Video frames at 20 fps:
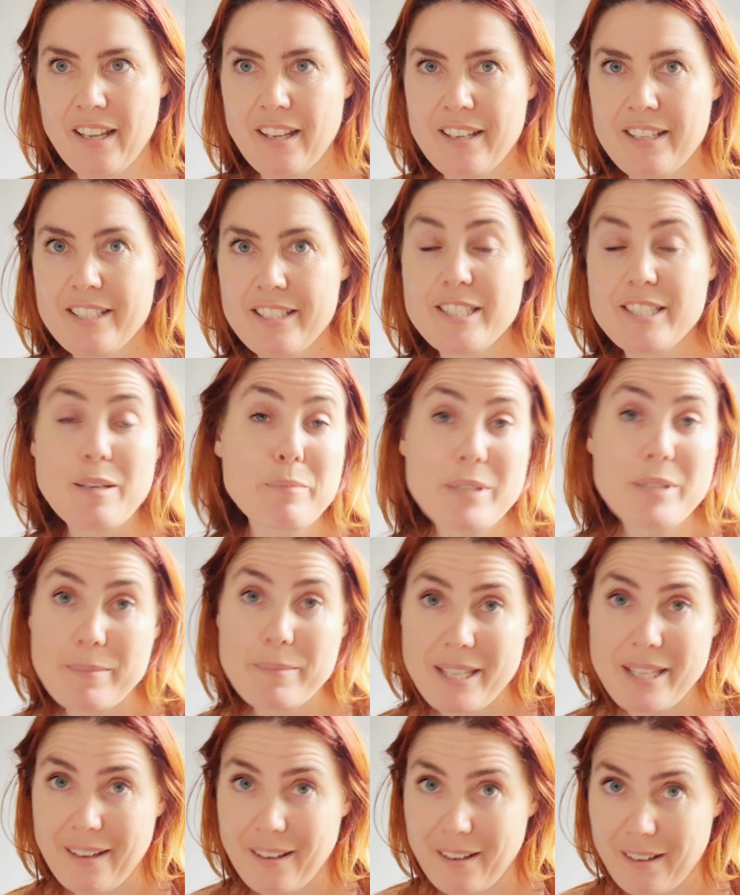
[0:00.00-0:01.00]
sometimes
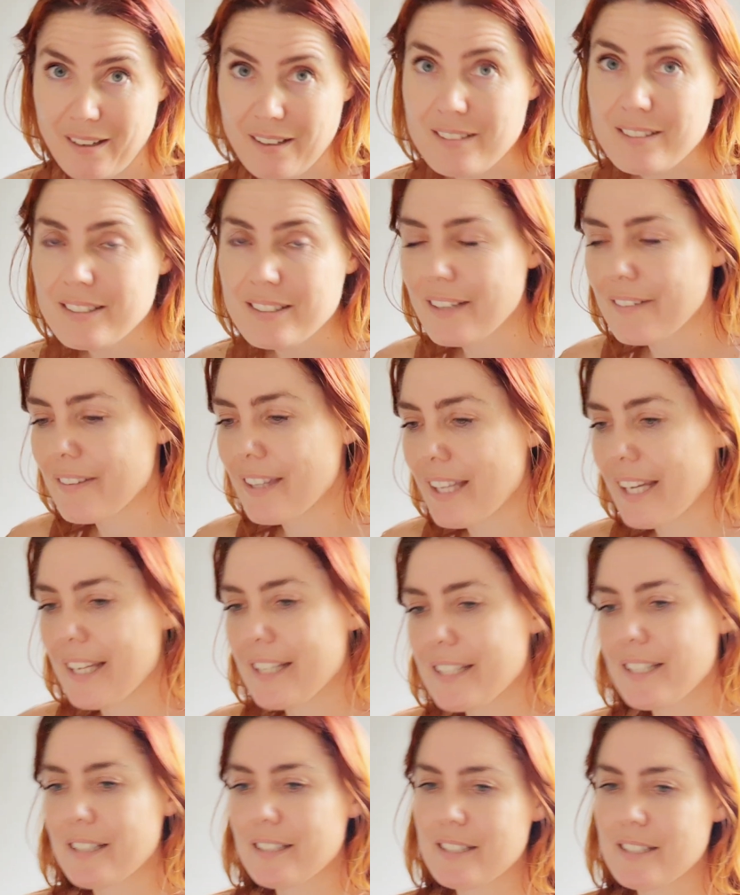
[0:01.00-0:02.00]
they ask if they can
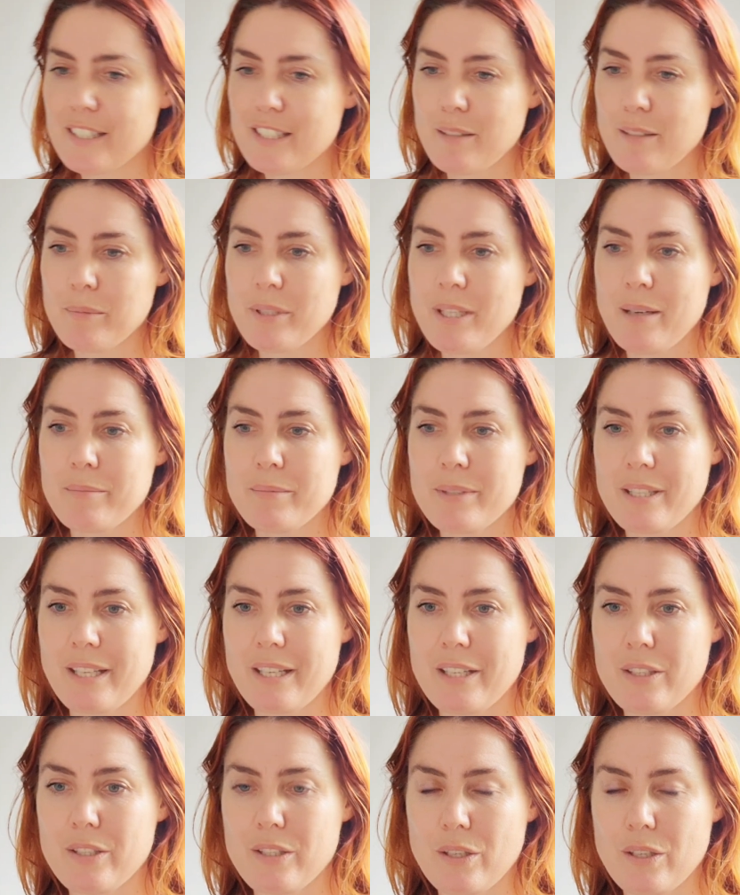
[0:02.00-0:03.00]
touch it, sometimes they
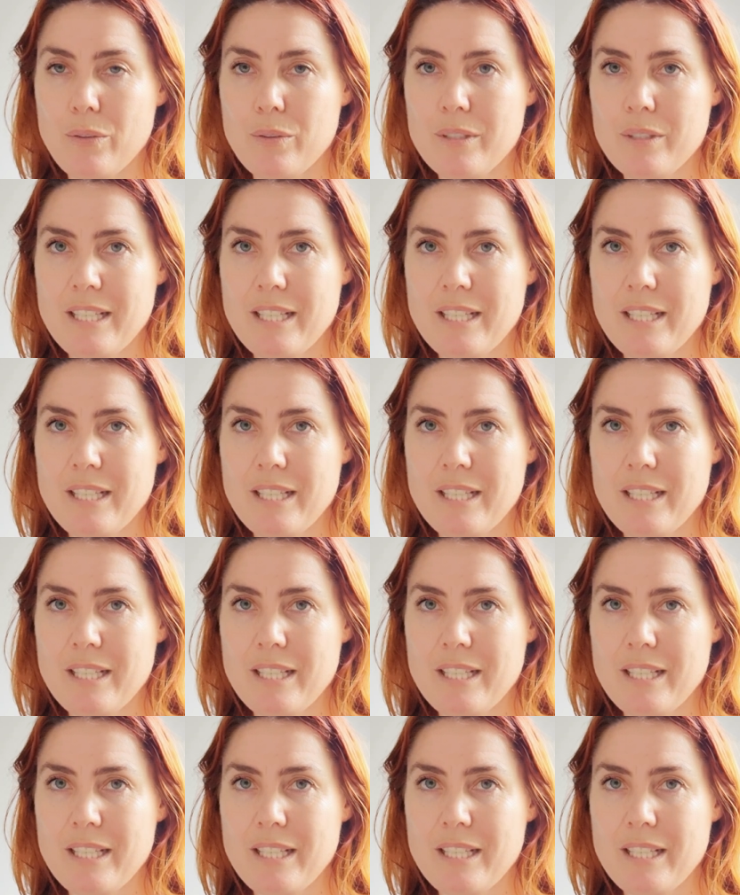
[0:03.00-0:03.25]
don't.